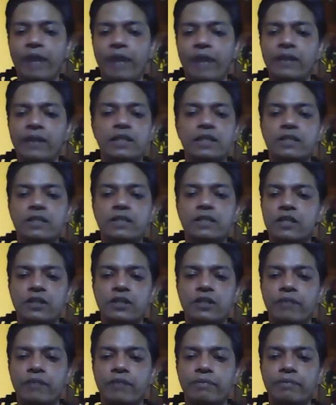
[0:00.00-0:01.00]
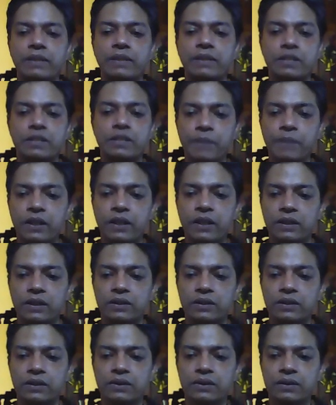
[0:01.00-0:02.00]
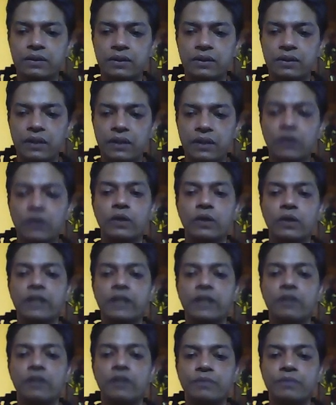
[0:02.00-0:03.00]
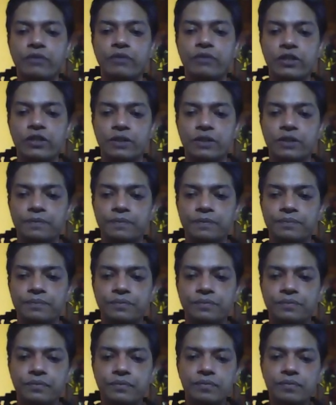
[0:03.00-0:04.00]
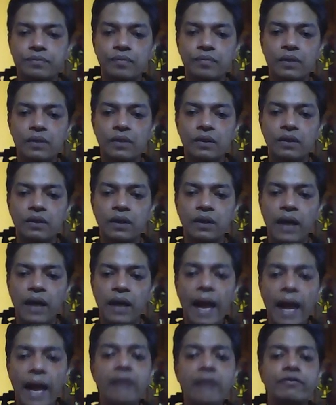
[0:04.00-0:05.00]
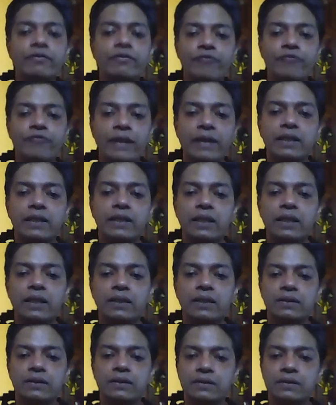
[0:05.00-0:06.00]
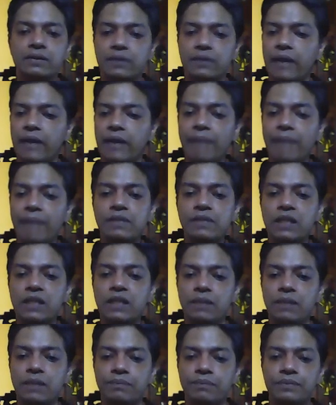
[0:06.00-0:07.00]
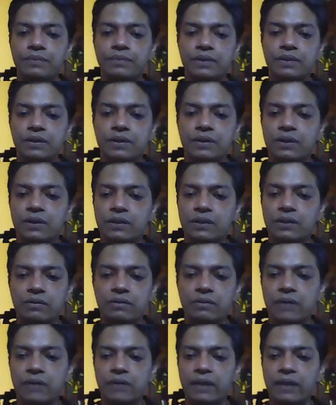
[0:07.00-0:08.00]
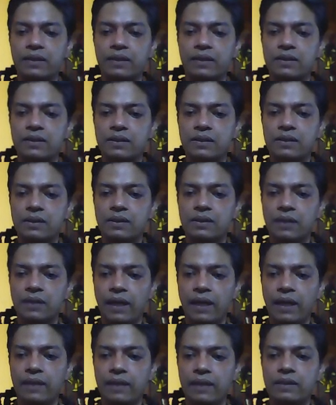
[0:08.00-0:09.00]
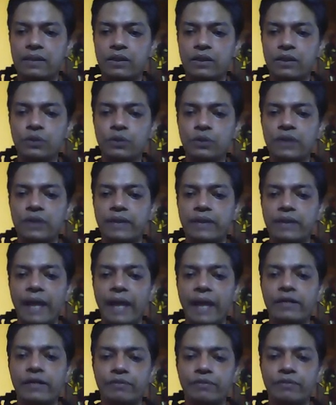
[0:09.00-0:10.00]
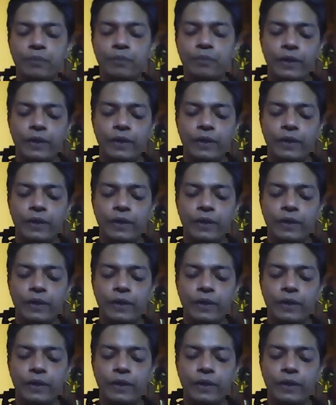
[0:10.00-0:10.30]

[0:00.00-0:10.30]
instruction given by the speaker, including his observation. And finally, the rhyme scheme that is used at the end of the poem.